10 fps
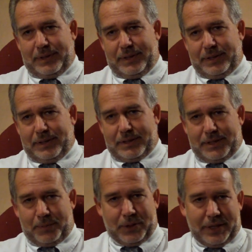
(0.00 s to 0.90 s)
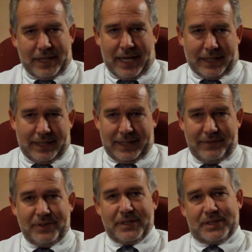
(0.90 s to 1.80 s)
is typically not
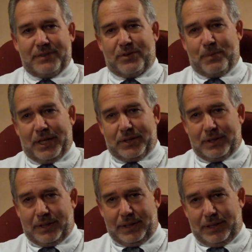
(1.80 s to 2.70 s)
given this information,